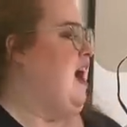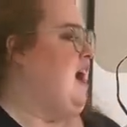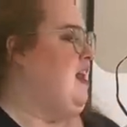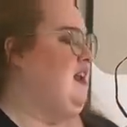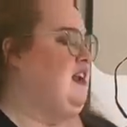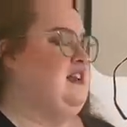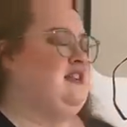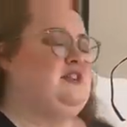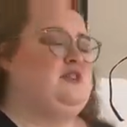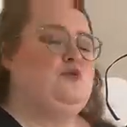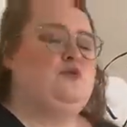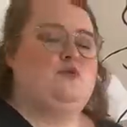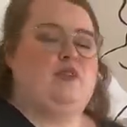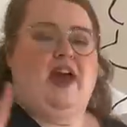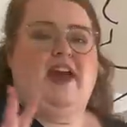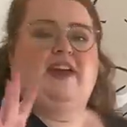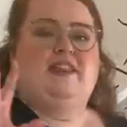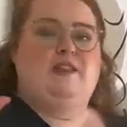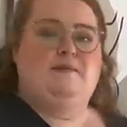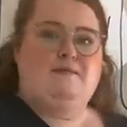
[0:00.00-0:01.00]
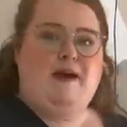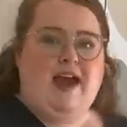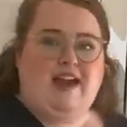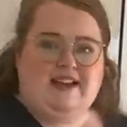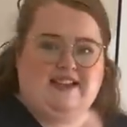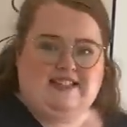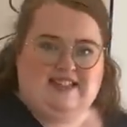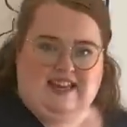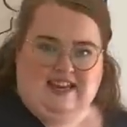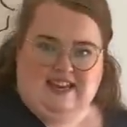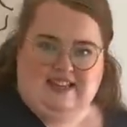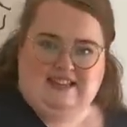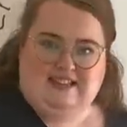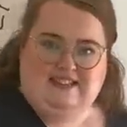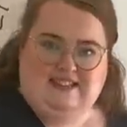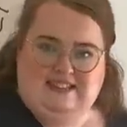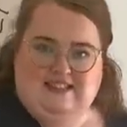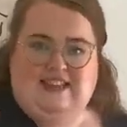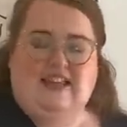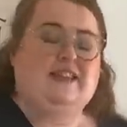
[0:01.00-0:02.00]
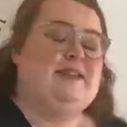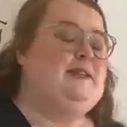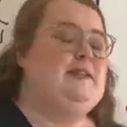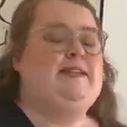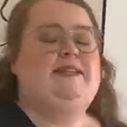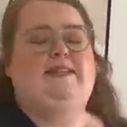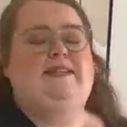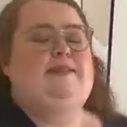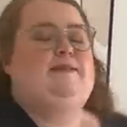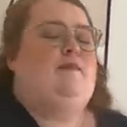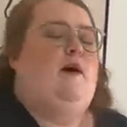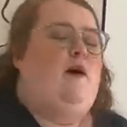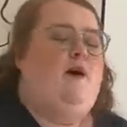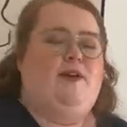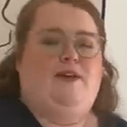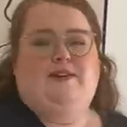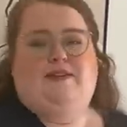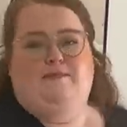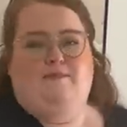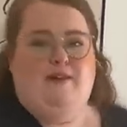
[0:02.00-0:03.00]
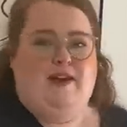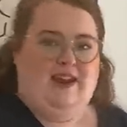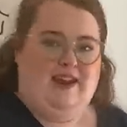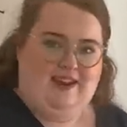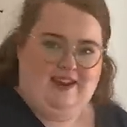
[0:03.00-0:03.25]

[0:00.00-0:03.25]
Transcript: And I saw that in the magazines. That's inspired me.